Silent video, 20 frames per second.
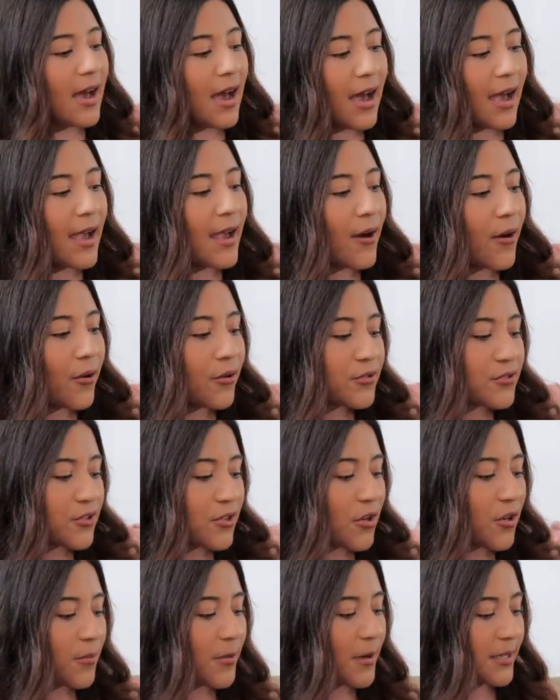I
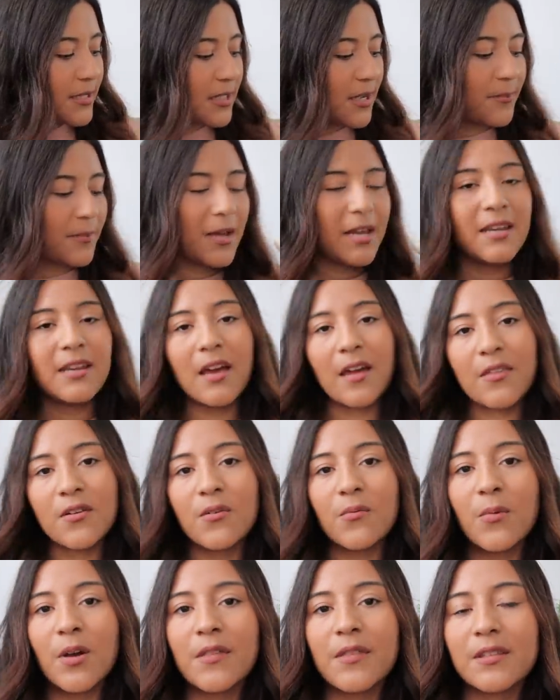also picked up
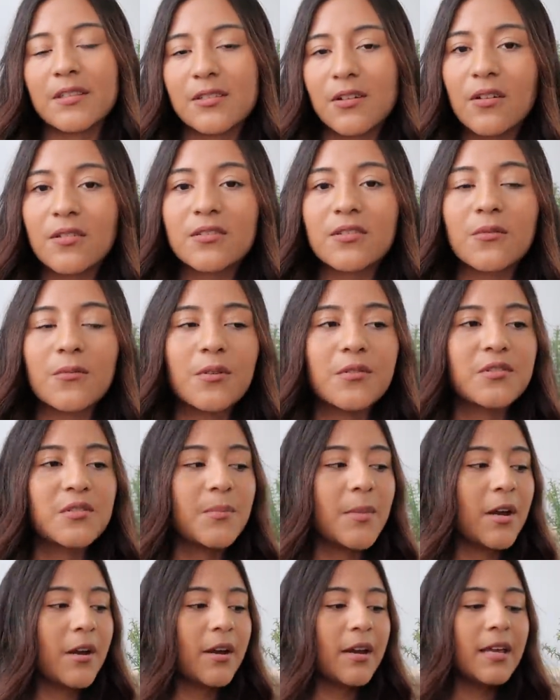another one that's also
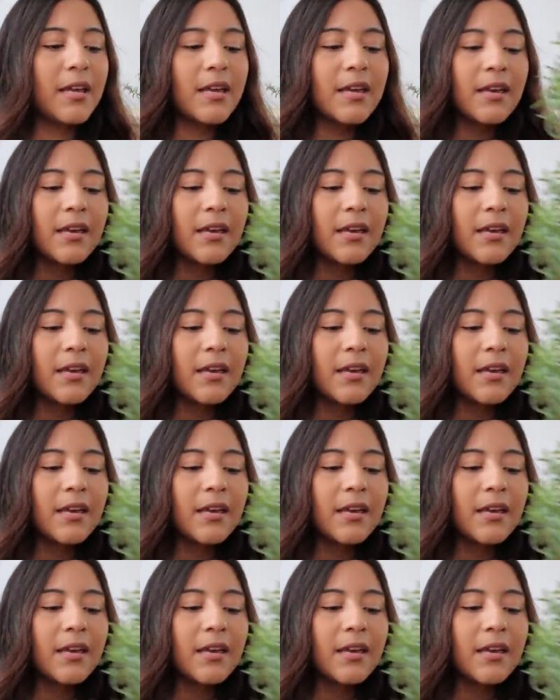rosemary.